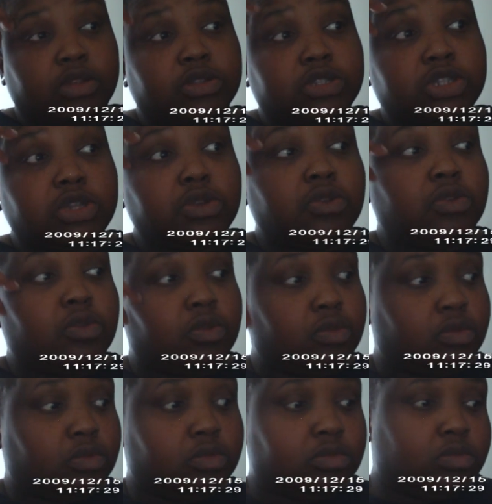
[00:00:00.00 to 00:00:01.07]
Two,
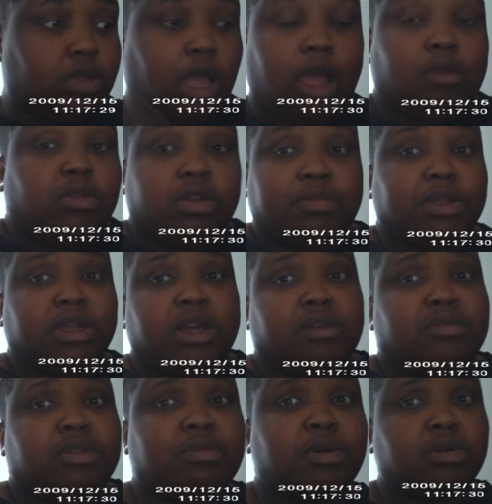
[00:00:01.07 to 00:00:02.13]
I wouldn't have been
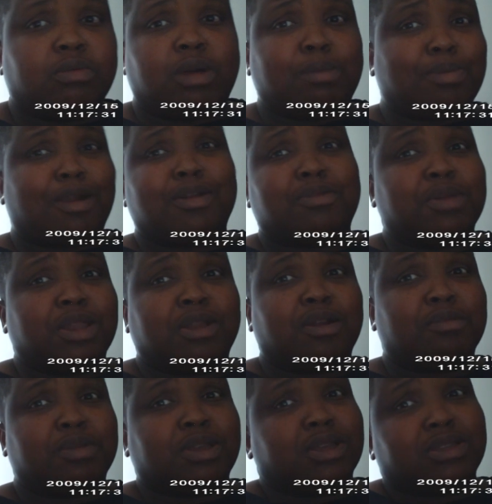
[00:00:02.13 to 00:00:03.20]
comfortable with my partner meeting
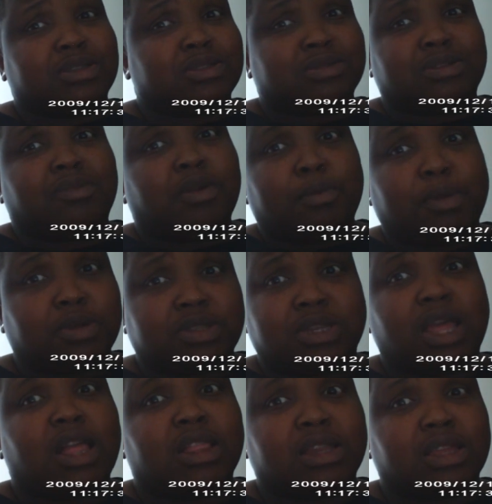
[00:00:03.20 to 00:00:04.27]
her because of her
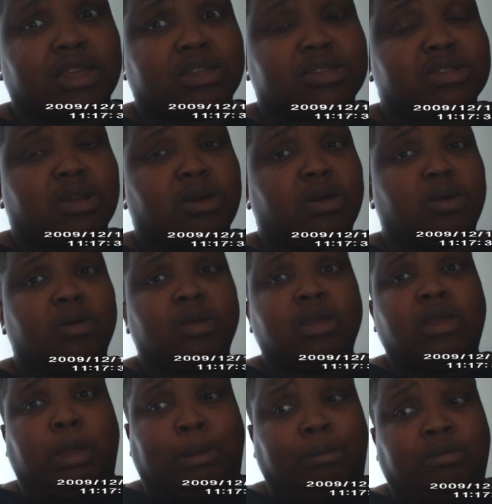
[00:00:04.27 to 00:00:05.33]
personality. So
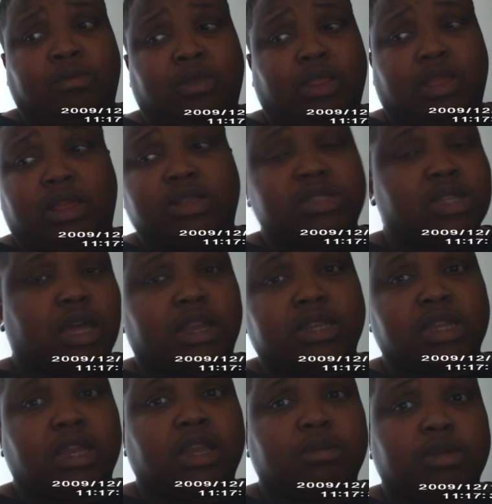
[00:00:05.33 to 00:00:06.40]
it's not a
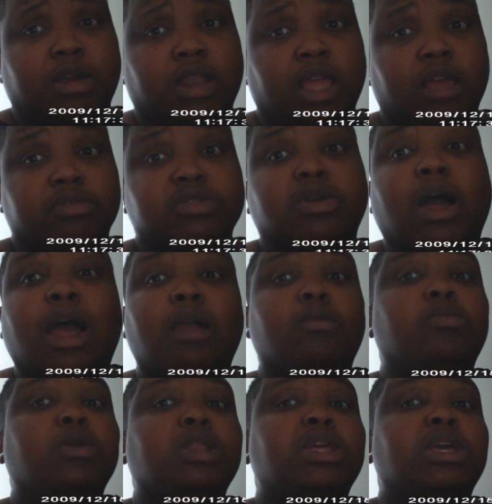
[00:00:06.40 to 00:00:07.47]
dynamic I'd have. So I
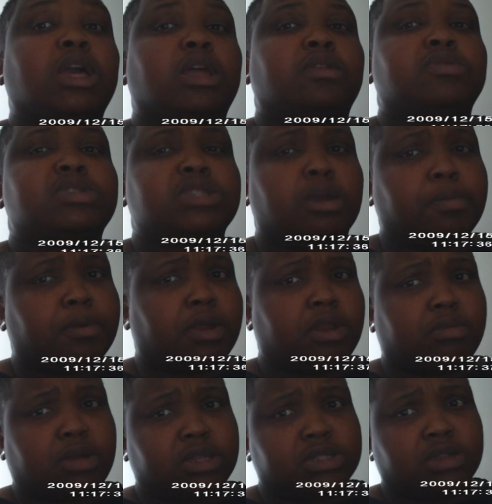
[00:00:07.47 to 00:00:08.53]
really kind of
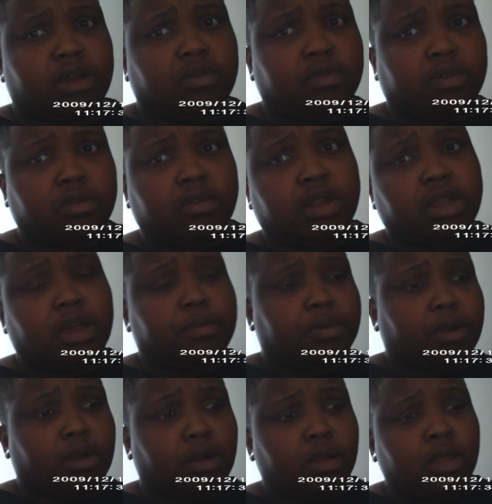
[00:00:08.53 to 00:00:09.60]
separated myself growing up
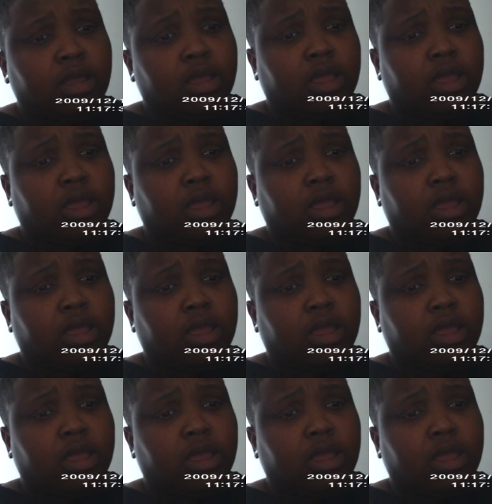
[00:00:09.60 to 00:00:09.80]
or